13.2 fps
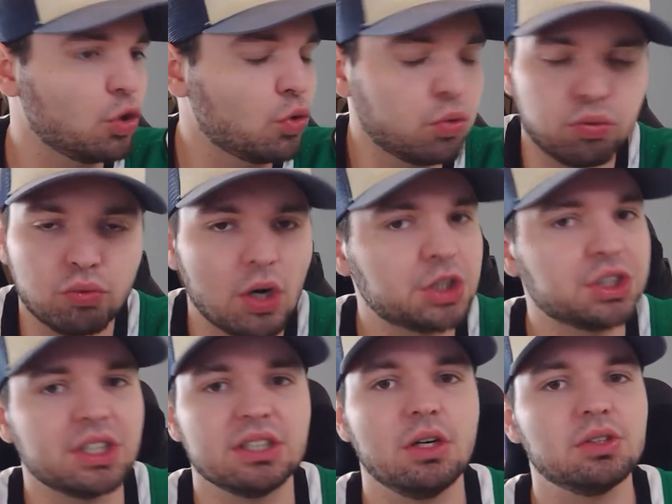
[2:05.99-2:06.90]

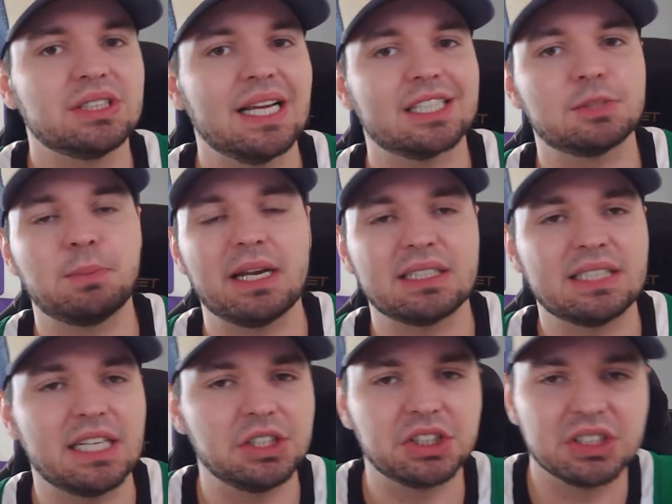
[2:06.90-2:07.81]
crushing those
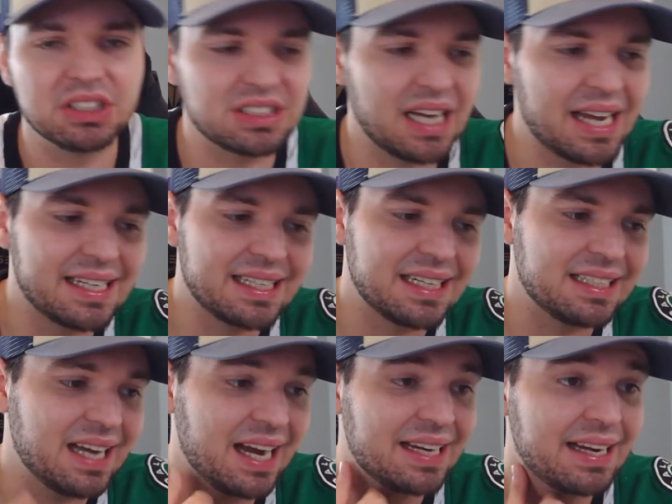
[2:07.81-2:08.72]
expectations night in
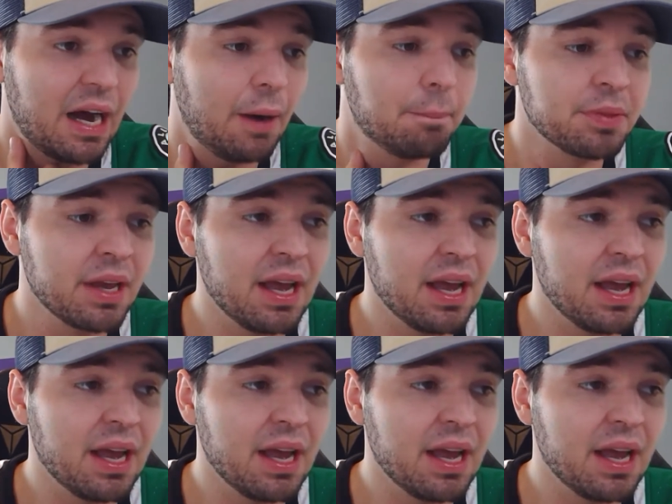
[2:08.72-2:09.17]
and night out.